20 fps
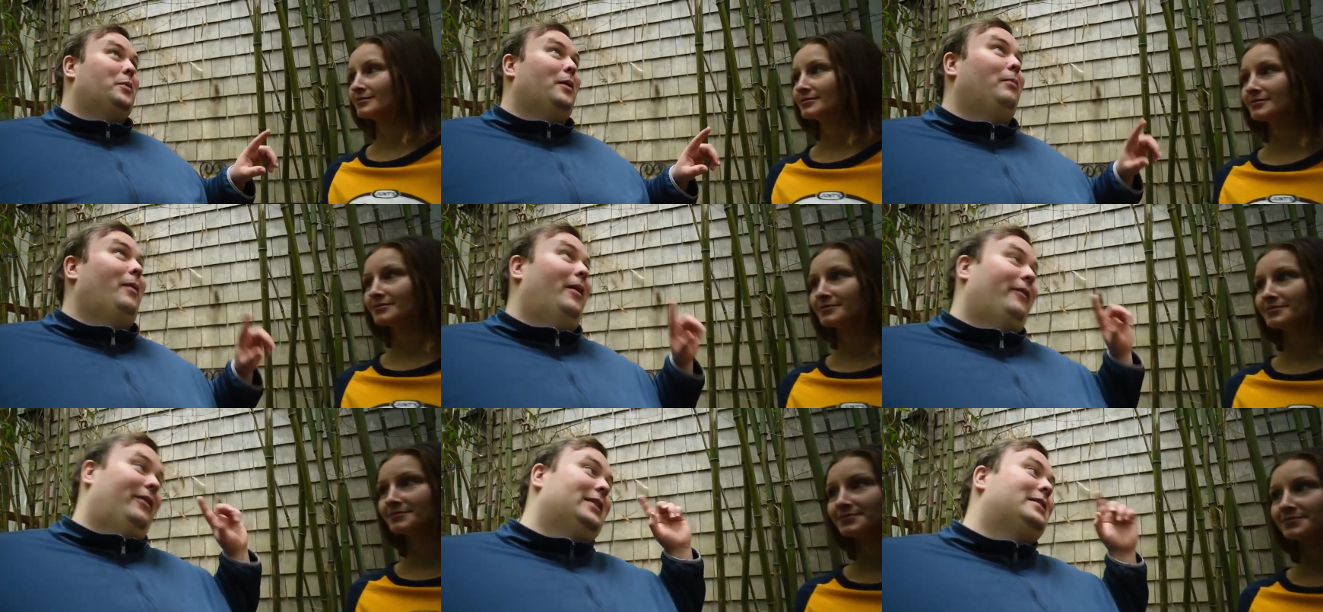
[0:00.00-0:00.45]
Speaker 1: problem.
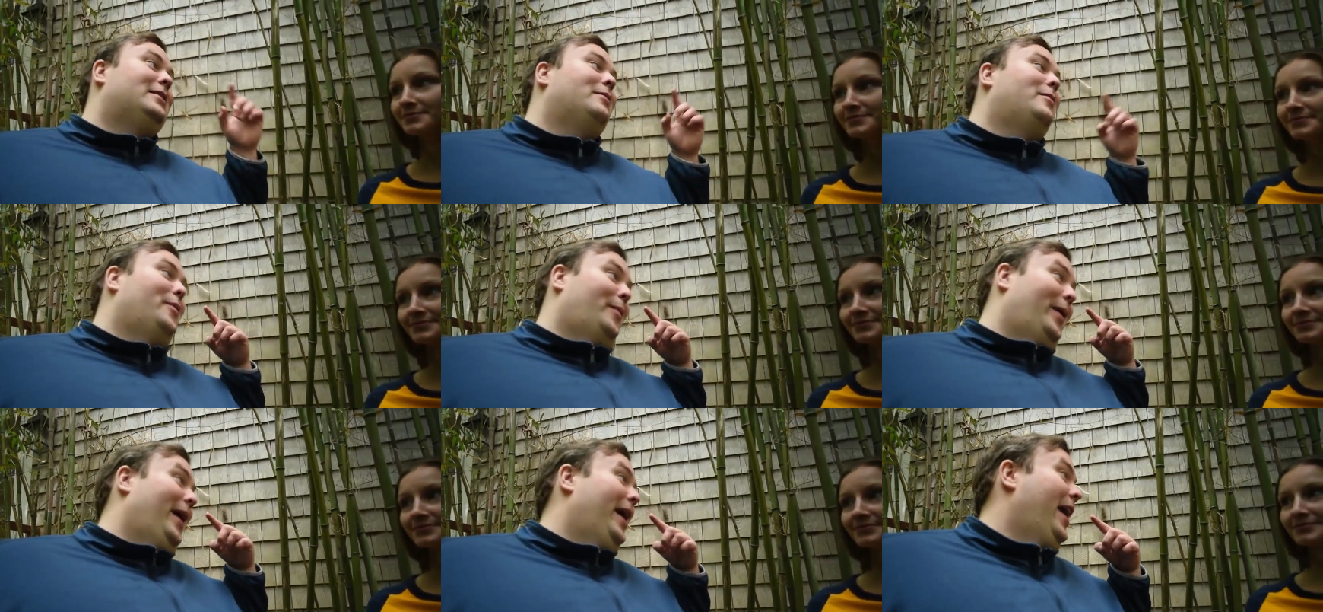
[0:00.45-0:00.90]
I've got something
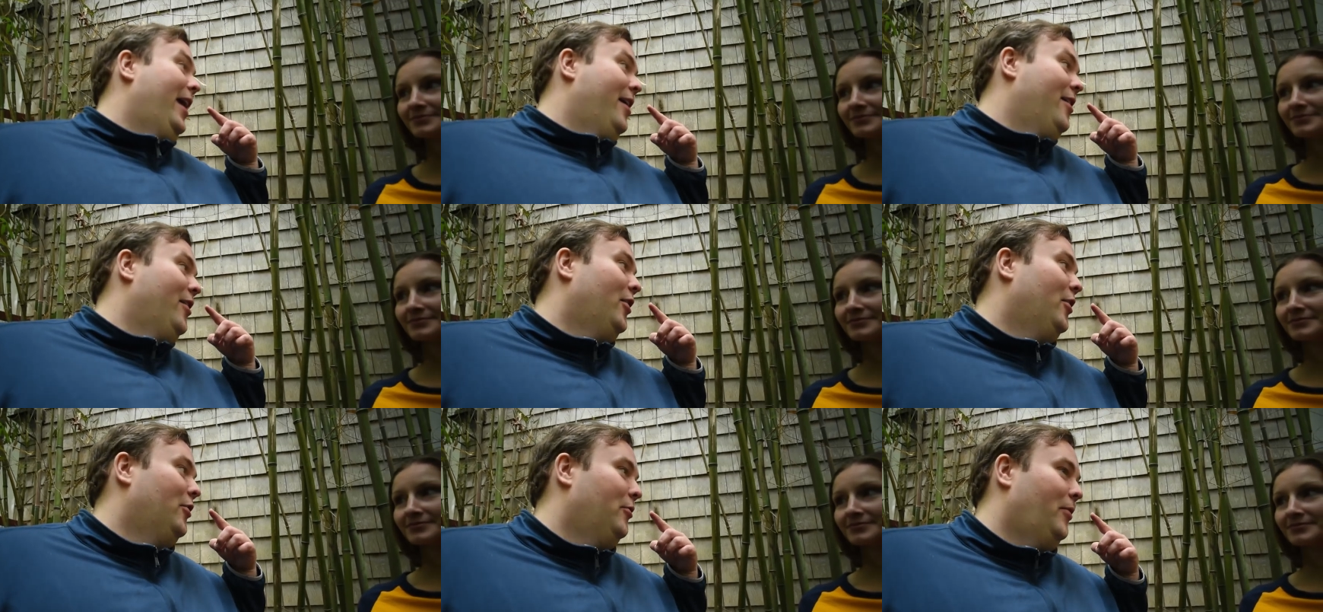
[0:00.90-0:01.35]
in my
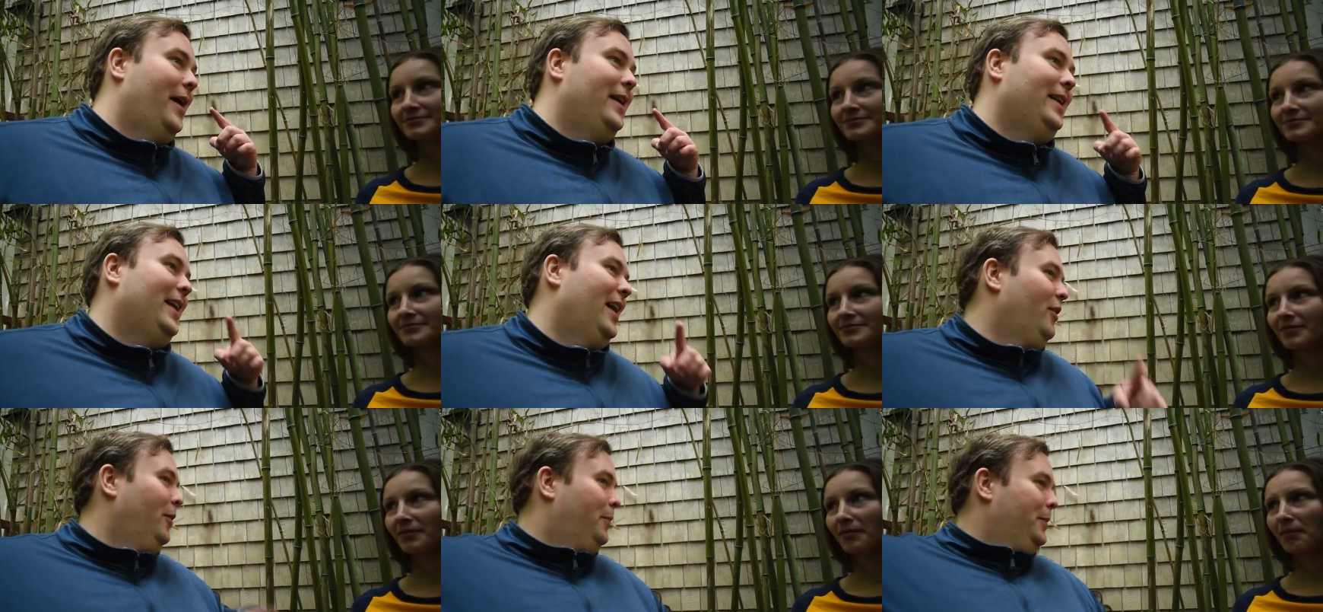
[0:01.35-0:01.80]
hair right
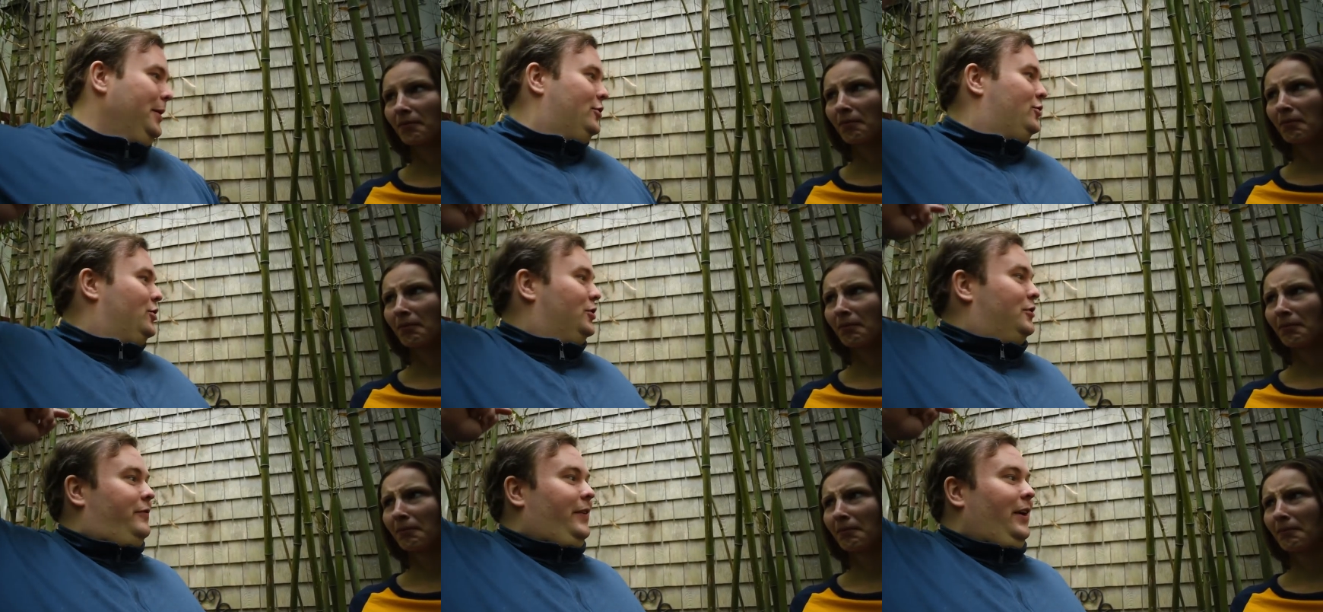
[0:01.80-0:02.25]
now. A piece
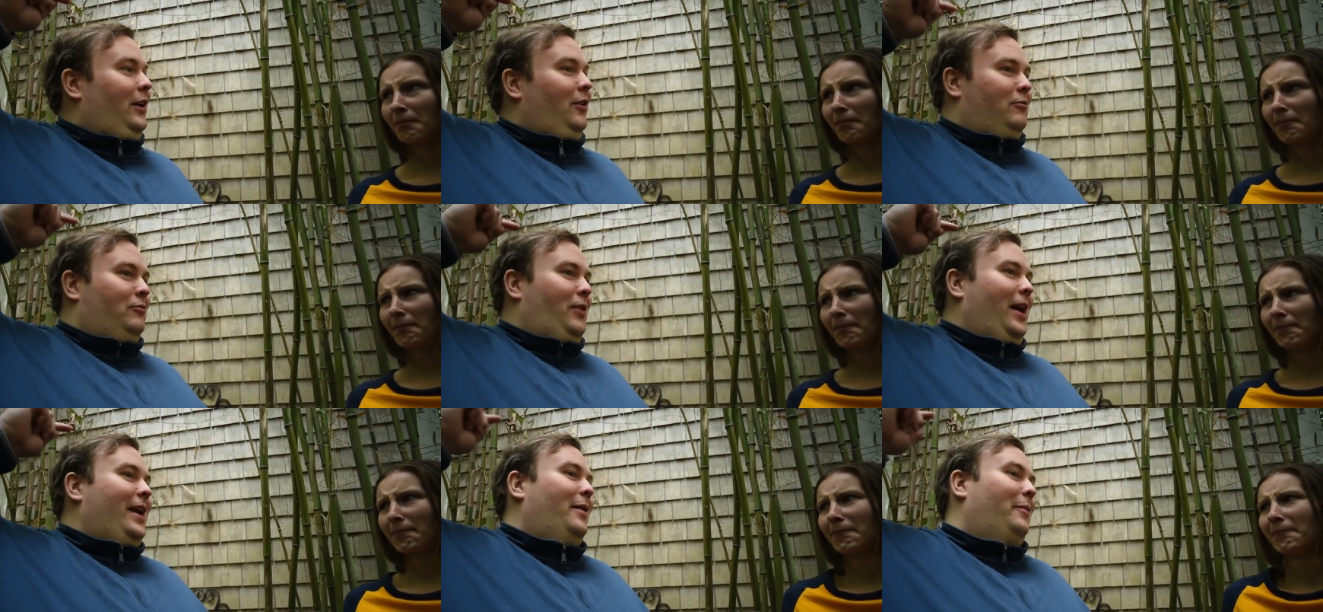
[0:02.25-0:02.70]
just fell
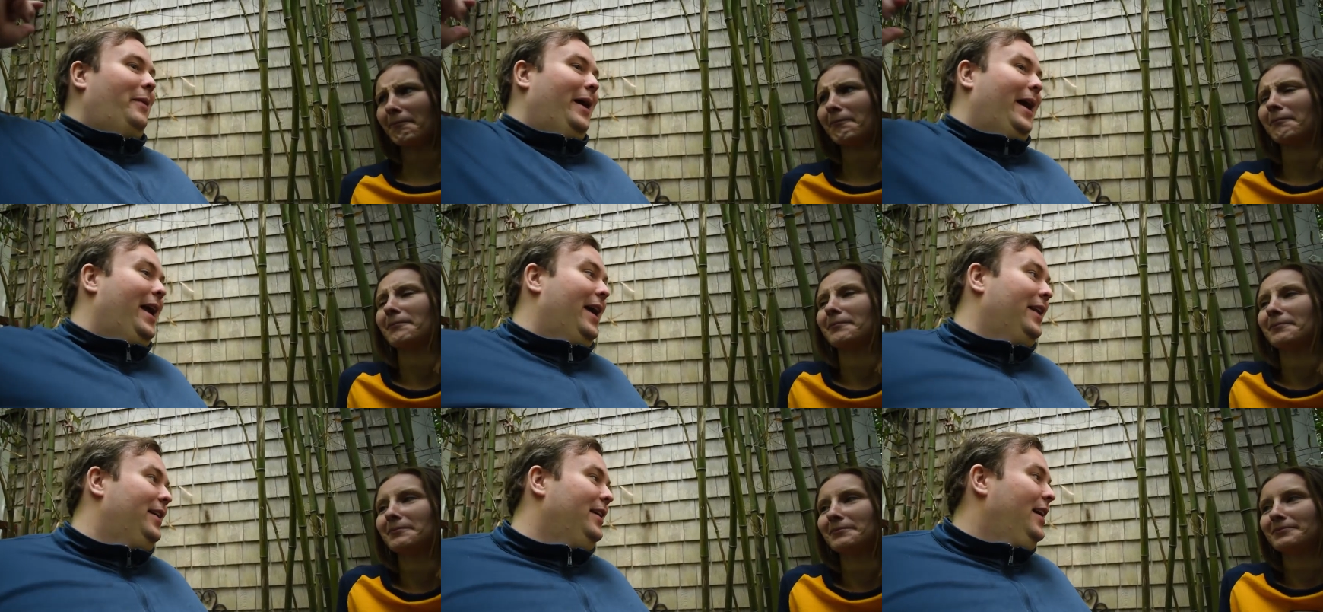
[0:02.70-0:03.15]
right on my
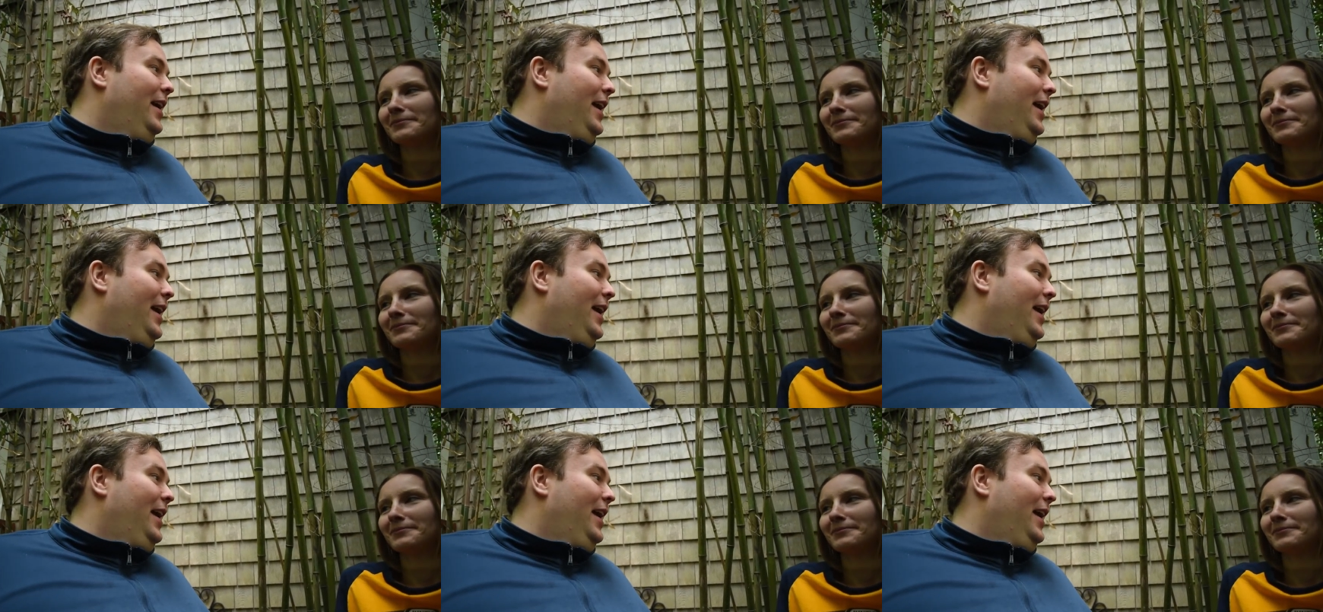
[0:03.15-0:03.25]
head.